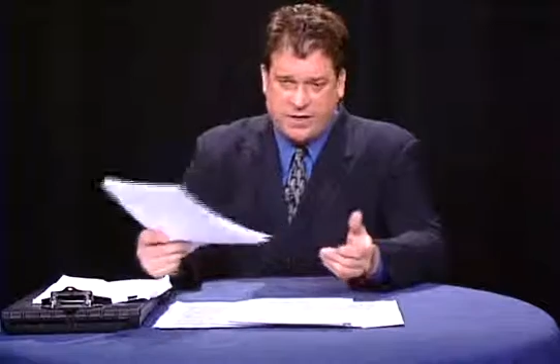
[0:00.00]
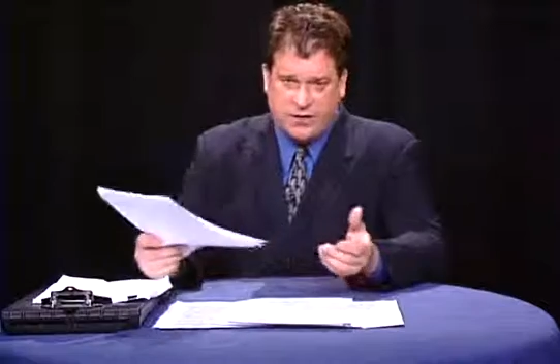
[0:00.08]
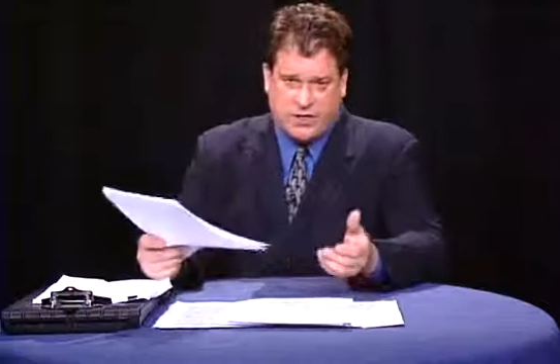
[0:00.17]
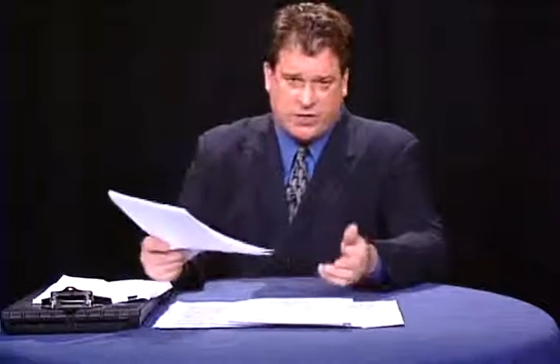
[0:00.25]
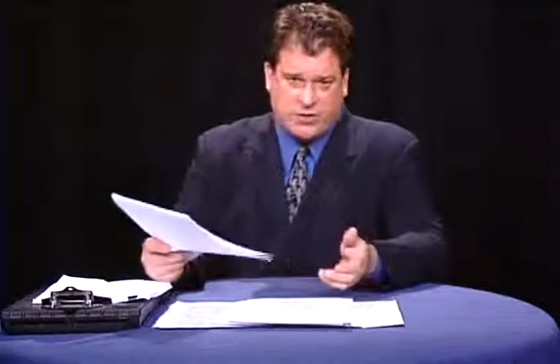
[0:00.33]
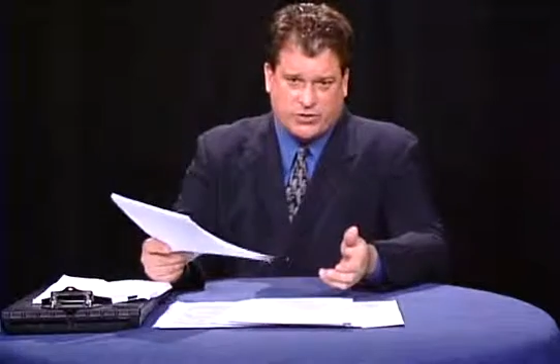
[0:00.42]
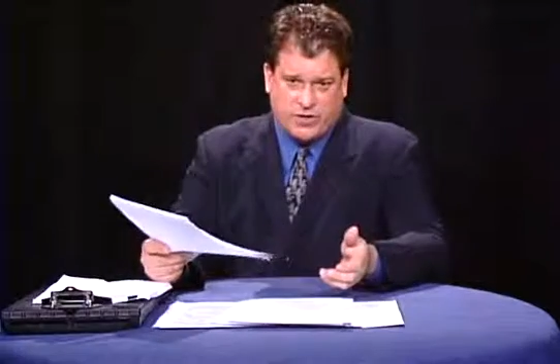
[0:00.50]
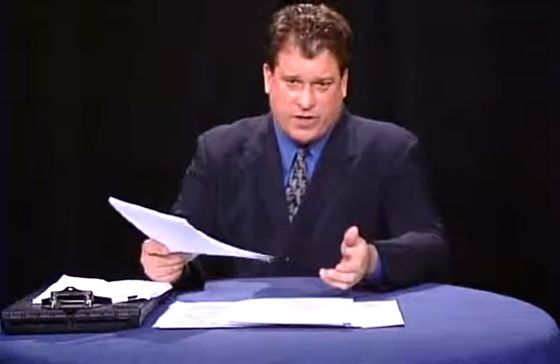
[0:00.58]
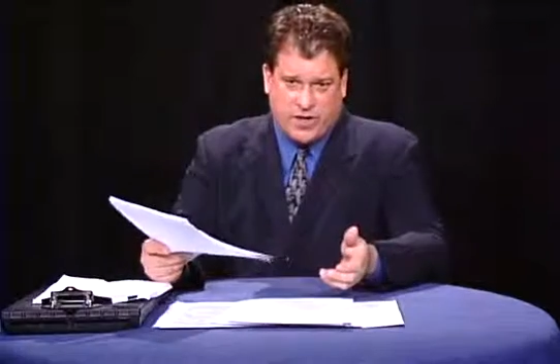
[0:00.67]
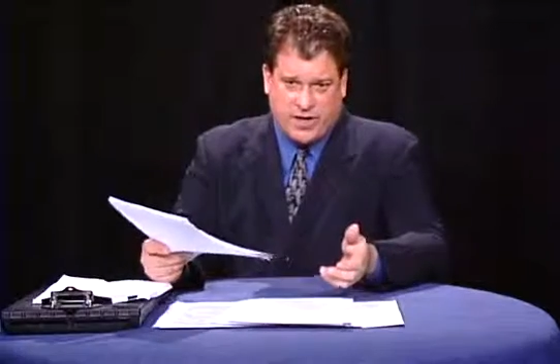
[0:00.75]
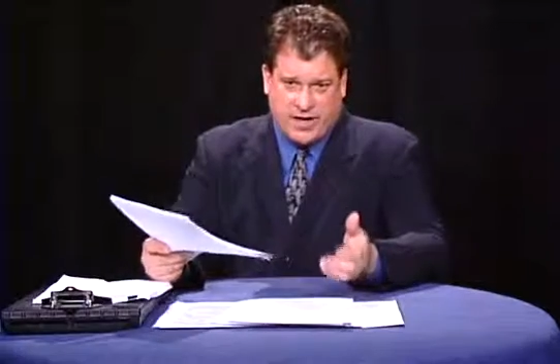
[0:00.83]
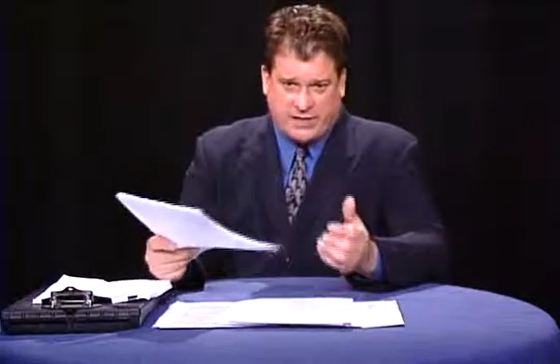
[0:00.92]
The Coast
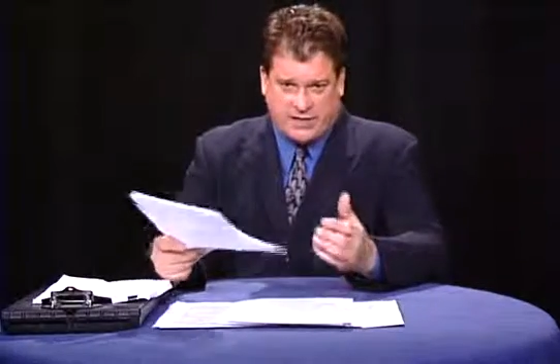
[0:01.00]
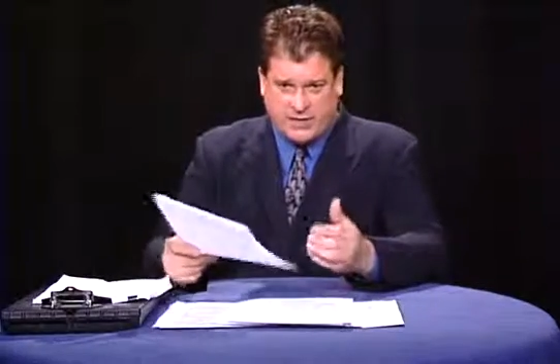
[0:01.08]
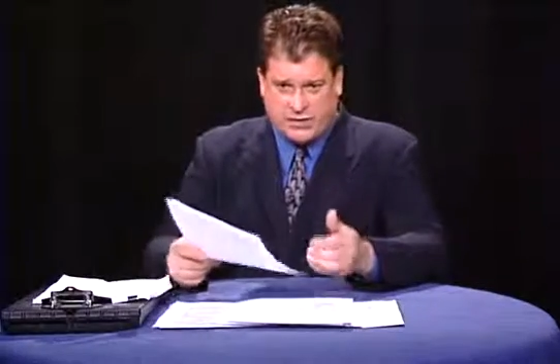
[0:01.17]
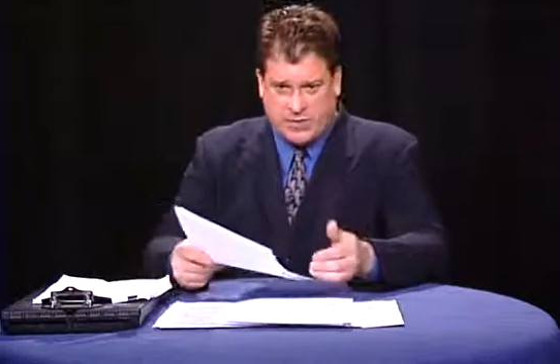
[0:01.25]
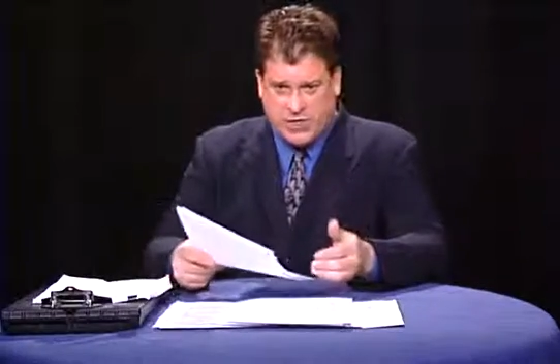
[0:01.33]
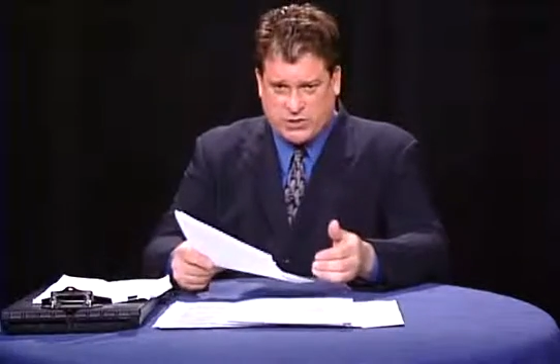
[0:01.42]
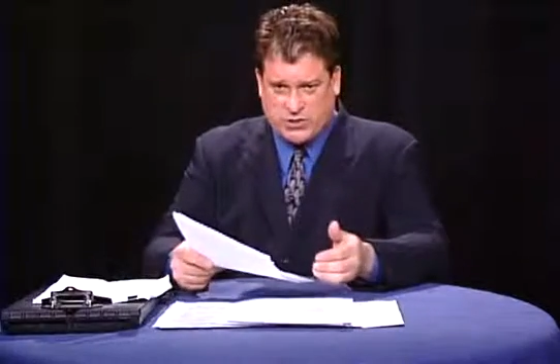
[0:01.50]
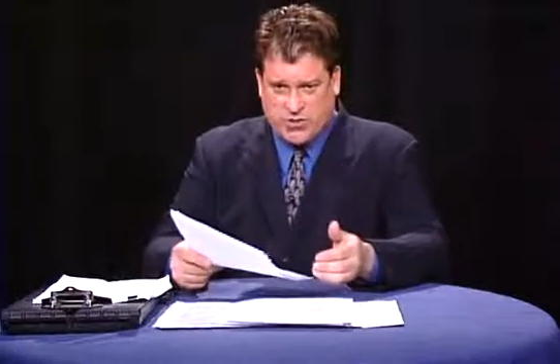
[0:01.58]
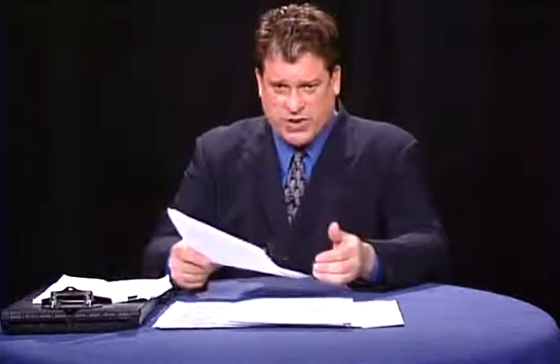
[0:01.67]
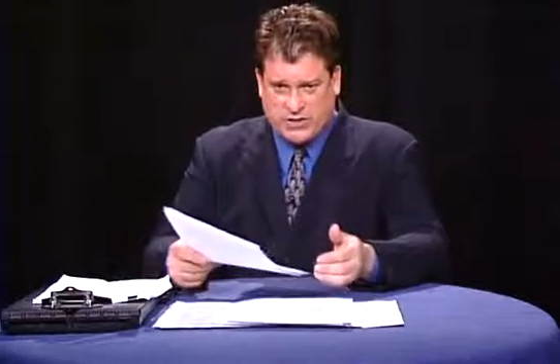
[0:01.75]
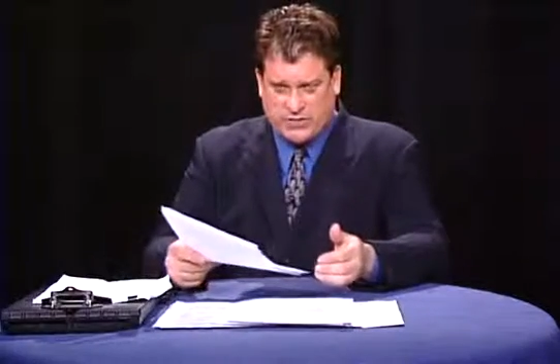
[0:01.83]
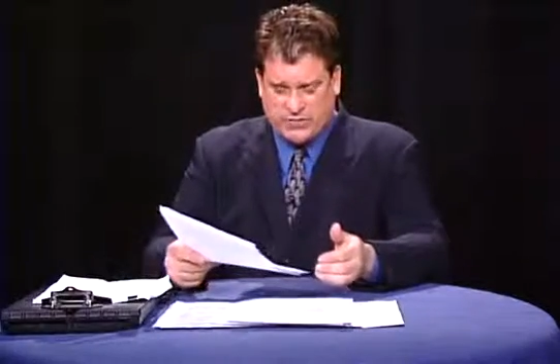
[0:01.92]
Guard, as a special
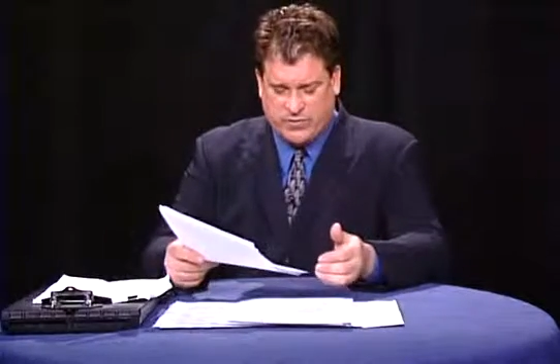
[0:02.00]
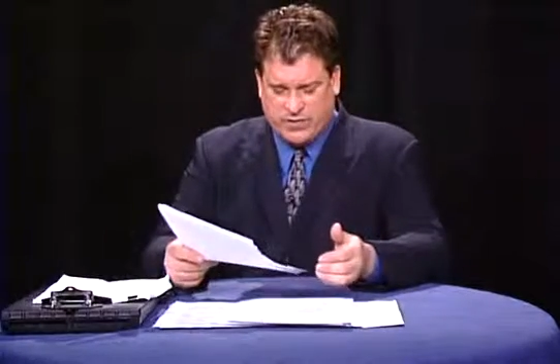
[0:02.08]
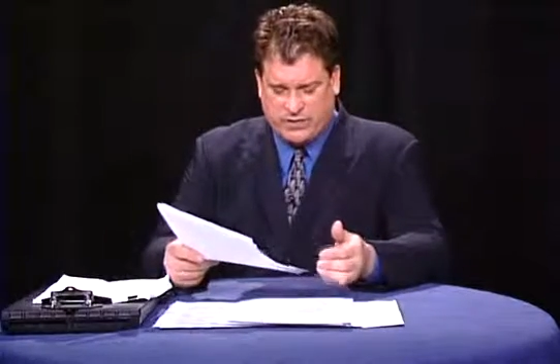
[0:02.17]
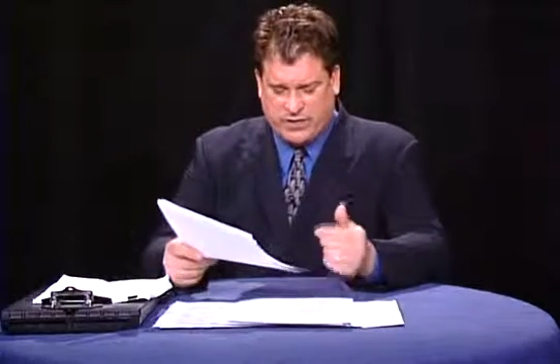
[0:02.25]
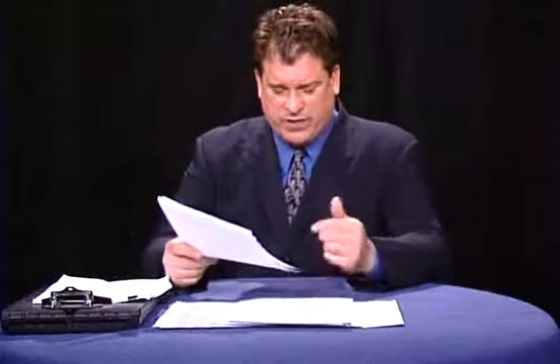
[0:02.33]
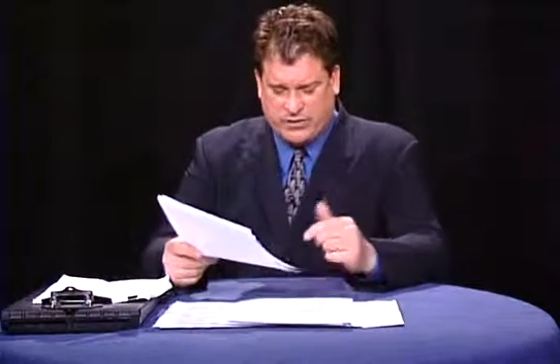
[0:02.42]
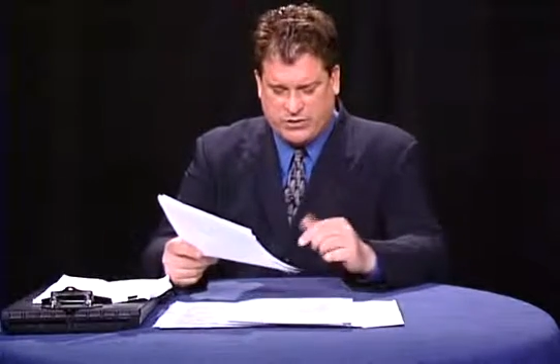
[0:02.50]
branch of military,